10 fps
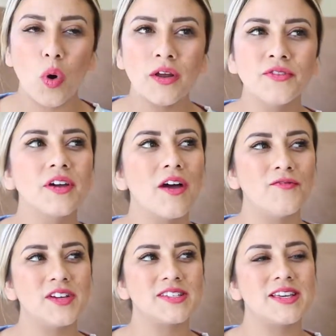one of the
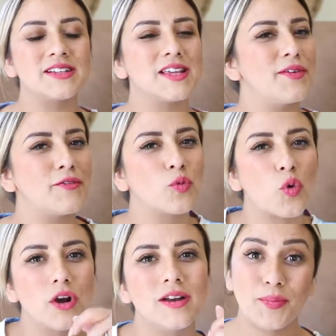comfiest things I've ever
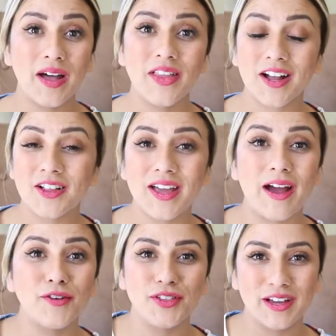worn, but luckily
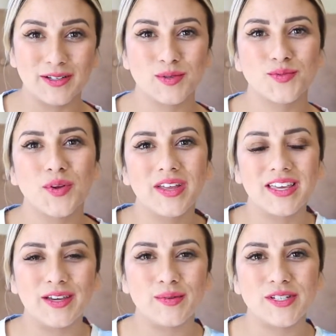everything else was really
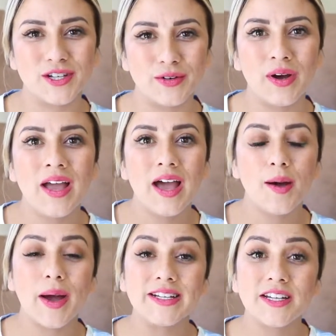cute too.
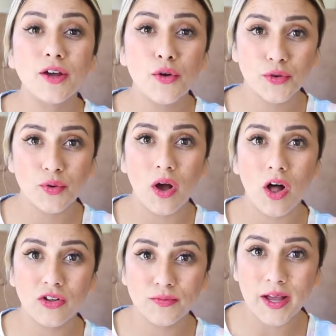Um, I did go through
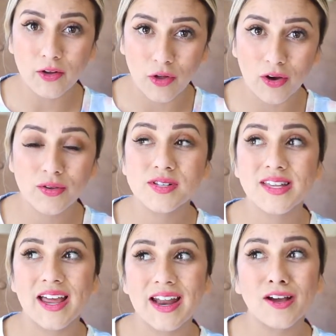all of my
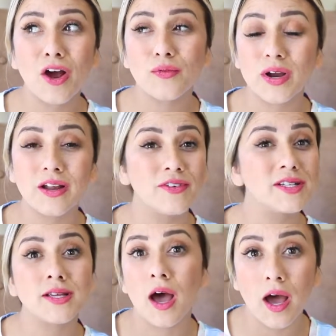clothes and I got rid of a
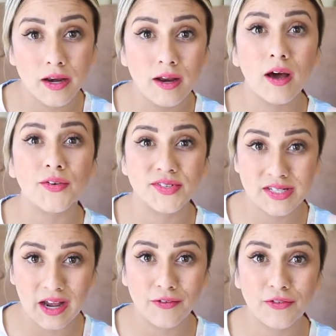ton of
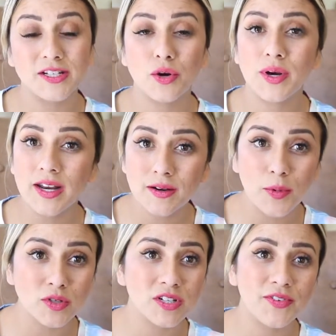stuff. I donated
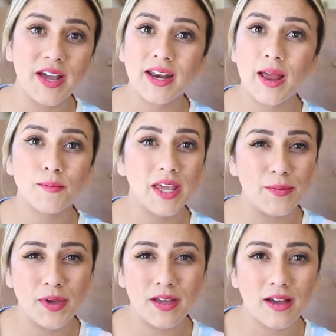most of it. I'm
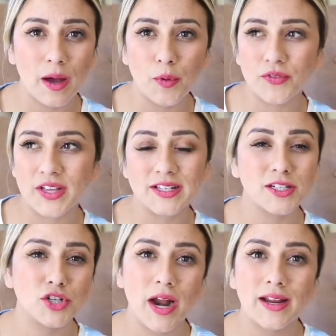keeping a couple of things
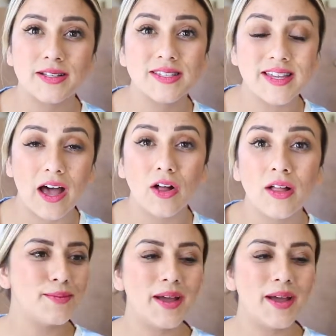to try and sell